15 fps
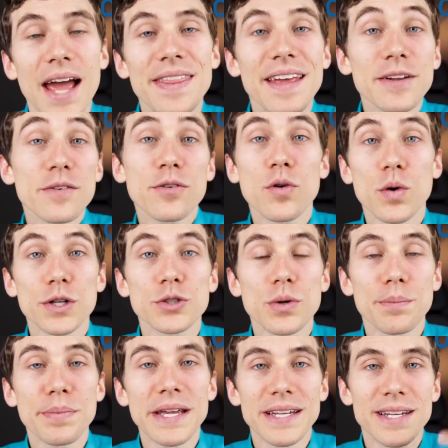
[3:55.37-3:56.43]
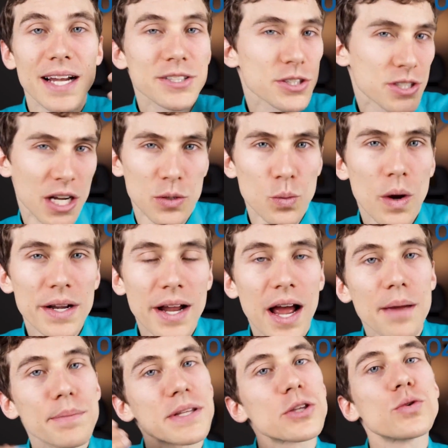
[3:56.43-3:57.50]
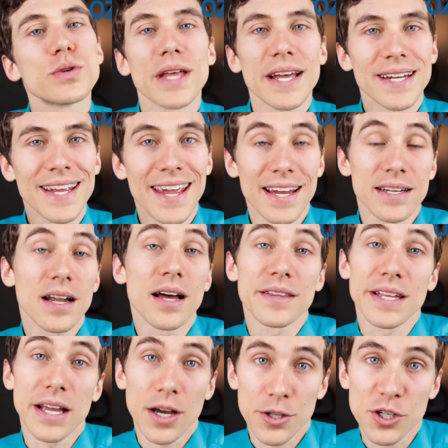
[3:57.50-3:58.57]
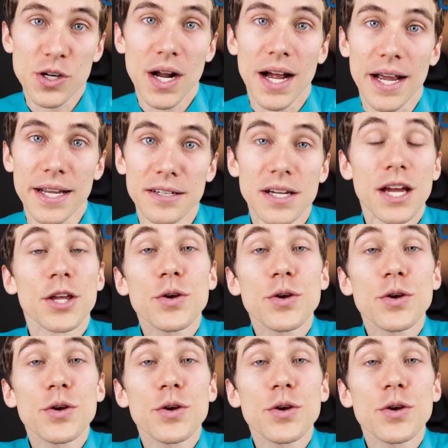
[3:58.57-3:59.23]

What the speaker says: And then you, of course, repeat not just on one eye, but do that again on the other eye.